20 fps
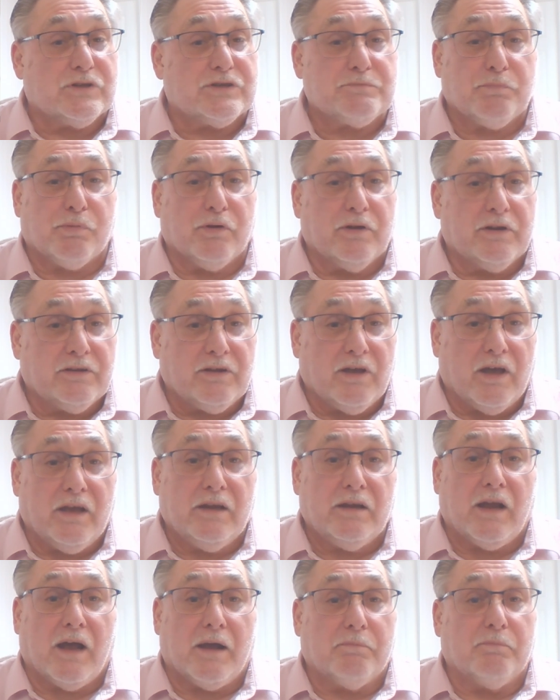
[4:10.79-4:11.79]
was pretty
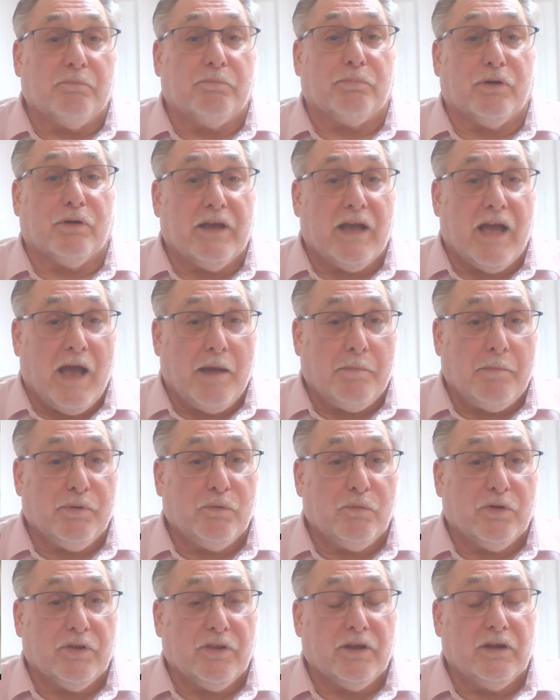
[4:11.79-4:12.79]
tight. I'm pretty
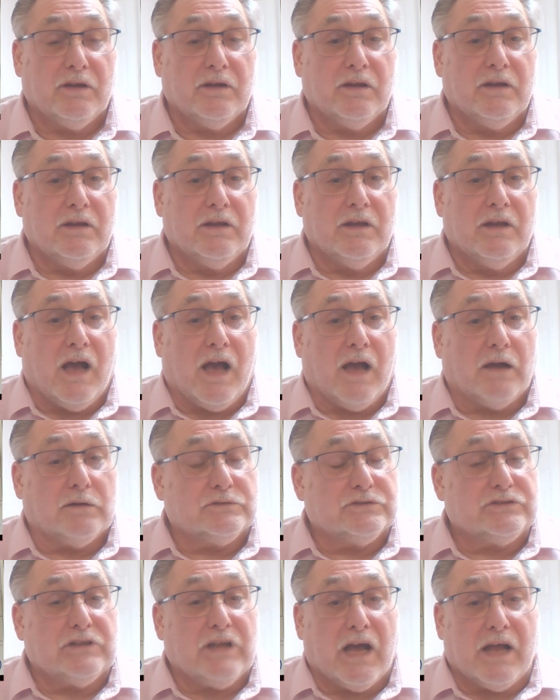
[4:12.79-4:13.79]
happy with it. I
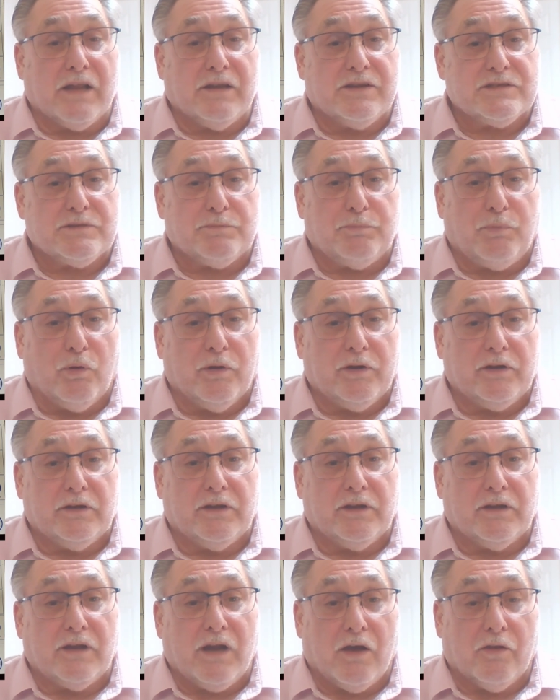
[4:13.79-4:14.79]
was not
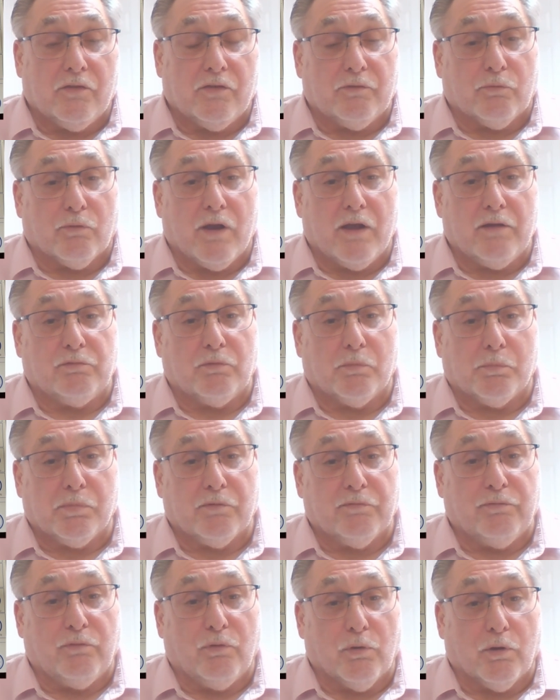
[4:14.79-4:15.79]
disappointed in how the rifle
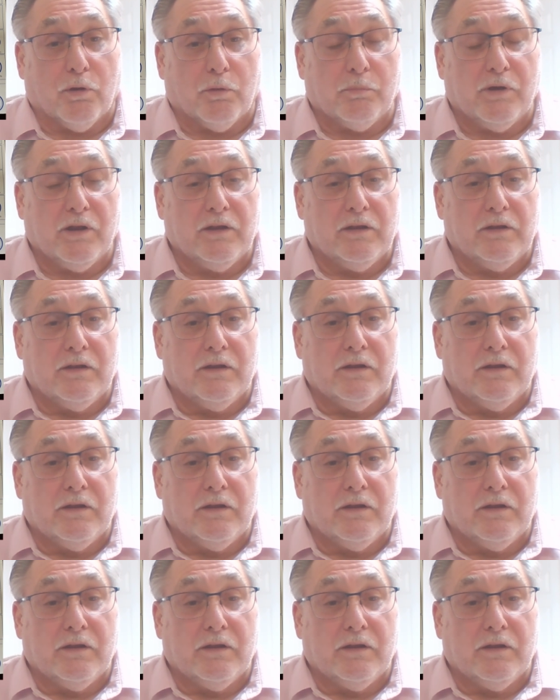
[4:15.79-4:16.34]
performed.